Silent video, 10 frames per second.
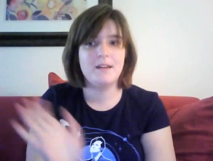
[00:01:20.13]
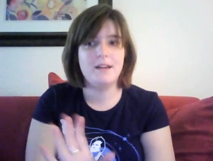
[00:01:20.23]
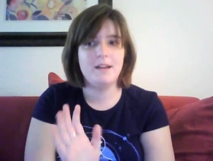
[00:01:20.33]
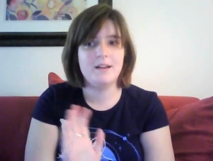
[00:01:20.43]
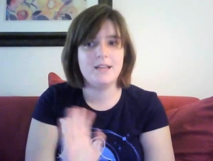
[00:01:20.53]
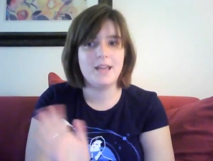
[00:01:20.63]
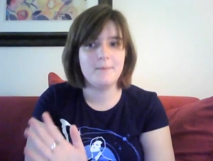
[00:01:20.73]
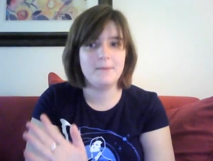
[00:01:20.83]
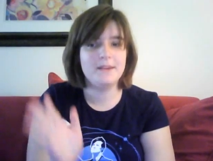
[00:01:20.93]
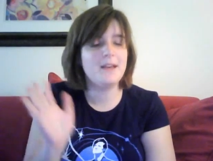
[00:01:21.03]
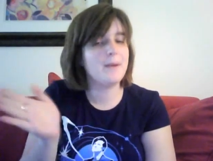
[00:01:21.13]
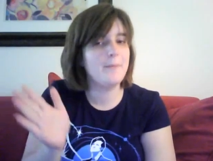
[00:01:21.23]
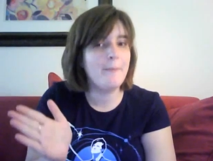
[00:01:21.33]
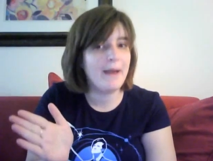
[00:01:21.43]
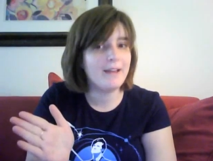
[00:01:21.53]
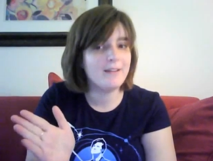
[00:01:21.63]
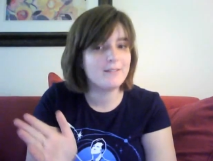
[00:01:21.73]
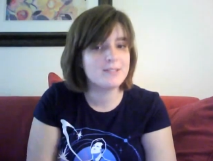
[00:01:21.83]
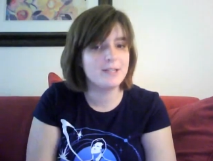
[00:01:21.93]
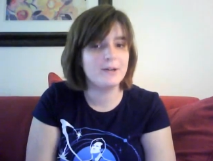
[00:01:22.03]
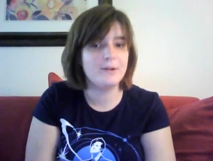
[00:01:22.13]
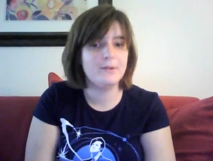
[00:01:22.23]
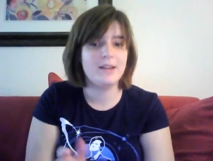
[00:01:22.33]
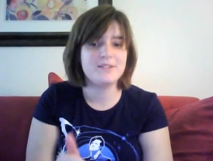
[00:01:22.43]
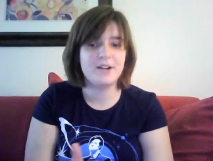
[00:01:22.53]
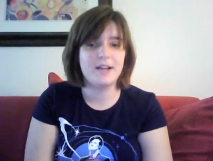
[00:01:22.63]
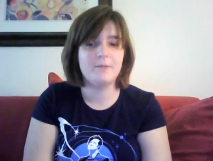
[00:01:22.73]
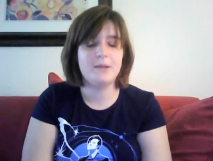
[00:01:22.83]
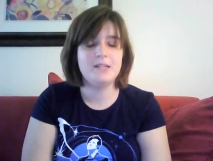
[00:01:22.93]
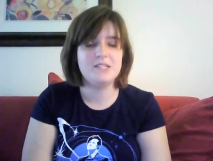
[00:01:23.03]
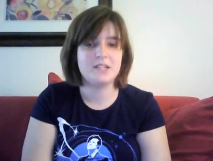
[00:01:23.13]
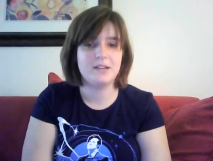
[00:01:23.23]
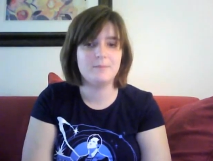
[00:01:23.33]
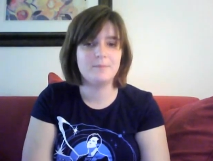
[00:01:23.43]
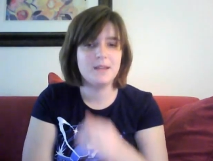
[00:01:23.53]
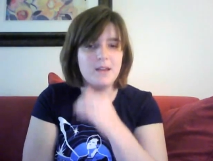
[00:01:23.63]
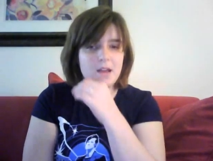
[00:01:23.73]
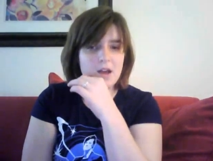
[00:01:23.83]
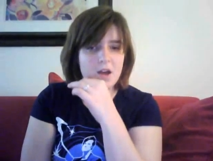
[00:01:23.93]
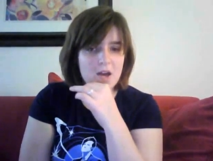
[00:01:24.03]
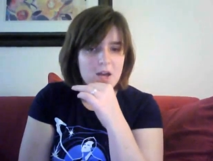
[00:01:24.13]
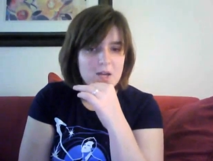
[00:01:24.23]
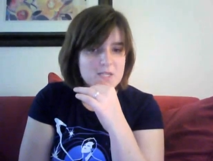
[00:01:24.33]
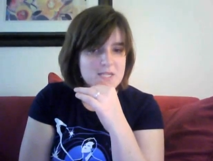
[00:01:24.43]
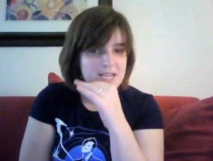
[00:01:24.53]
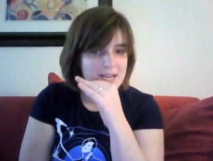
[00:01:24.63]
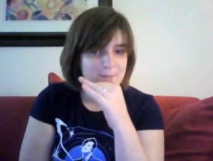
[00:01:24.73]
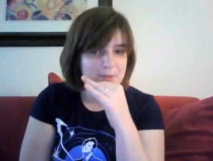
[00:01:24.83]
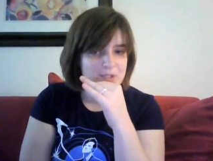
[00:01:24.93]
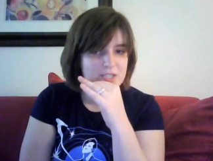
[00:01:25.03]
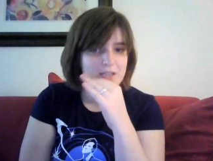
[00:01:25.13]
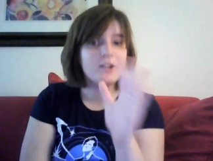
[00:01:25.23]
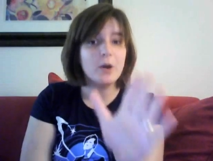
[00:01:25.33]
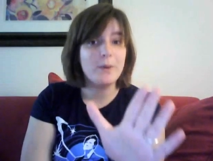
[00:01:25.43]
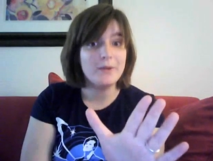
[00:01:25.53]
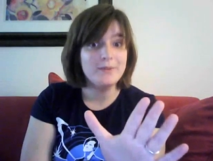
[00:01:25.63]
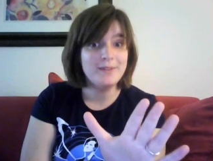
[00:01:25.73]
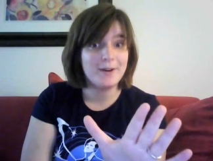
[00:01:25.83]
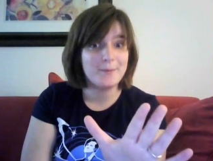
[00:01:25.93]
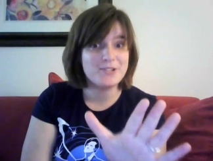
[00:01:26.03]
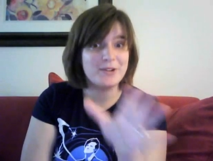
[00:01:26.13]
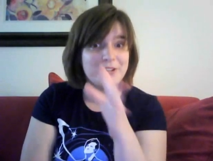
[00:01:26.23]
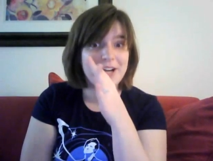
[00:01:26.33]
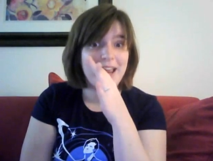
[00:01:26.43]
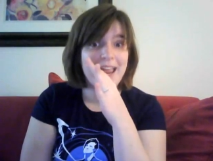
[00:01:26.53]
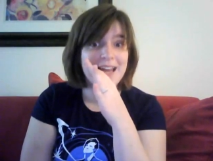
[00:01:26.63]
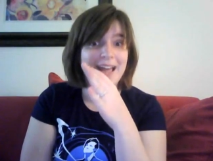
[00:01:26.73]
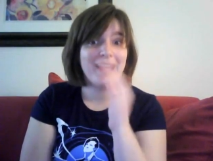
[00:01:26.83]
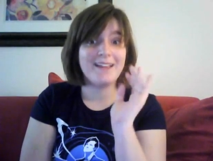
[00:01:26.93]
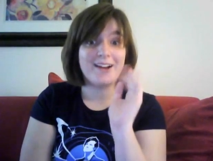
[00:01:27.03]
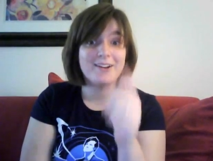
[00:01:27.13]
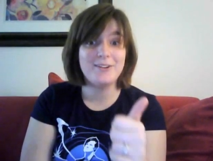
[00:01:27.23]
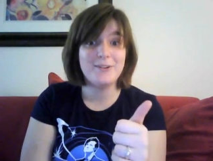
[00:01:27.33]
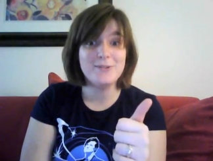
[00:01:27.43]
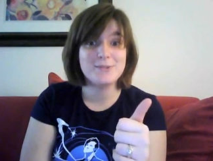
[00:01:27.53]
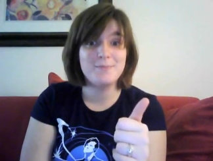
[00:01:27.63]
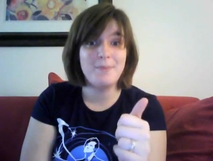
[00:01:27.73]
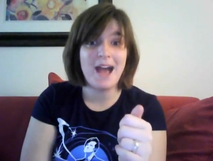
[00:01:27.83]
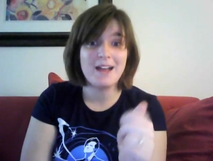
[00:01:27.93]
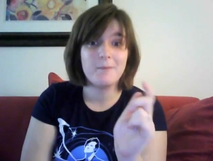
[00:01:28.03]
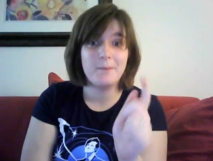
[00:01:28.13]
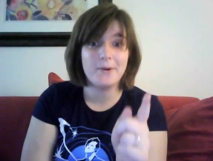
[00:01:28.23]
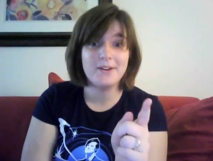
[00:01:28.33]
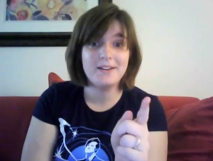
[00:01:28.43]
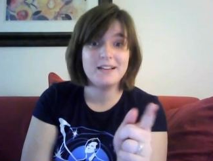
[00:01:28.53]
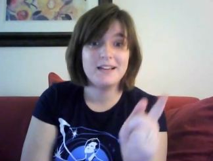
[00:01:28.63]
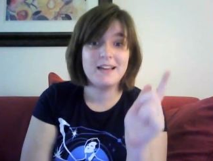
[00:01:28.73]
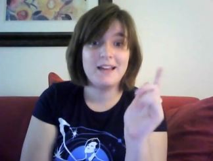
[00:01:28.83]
And he came. He kept coming back. So yesterday we took him to the animal sh- uh, no kill animal shelter, and I got good news back, Brooke,